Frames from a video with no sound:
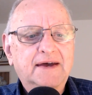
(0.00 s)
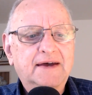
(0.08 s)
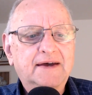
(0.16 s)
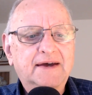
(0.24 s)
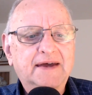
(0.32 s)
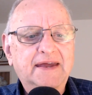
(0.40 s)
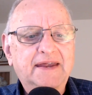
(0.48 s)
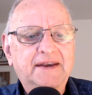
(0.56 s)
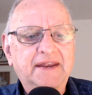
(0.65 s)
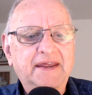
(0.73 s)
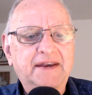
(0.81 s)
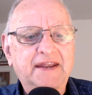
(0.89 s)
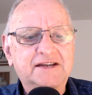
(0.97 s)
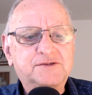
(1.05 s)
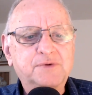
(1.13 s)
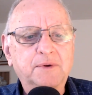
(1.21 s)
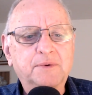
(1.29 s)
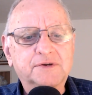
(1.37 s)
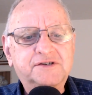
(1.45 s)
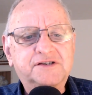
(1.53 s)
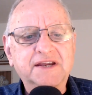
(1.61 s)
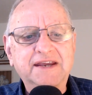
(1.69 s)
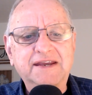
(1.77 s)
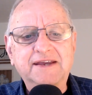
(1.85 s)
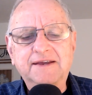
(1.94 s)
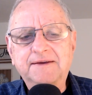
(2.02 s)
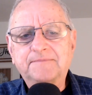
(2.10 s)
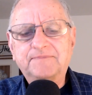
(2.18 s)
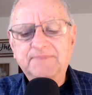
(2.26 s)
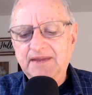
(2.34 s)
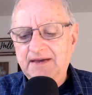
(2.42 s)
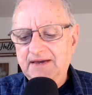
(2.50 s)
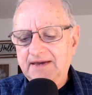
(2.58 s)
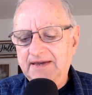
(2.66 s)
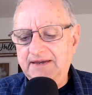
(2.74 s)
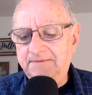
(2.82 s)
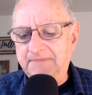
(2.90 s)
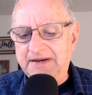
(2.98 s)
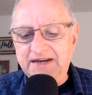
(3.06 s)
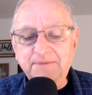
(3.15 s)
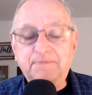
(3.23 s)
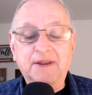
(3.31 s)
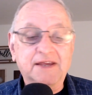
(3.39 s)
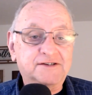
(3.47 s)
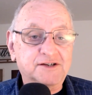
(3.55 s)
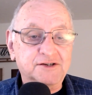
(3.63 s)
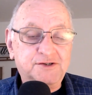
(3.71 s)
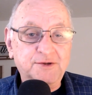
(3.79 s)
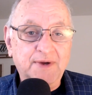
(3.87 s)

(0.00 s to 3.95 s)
Uh, and, and as we will see in many places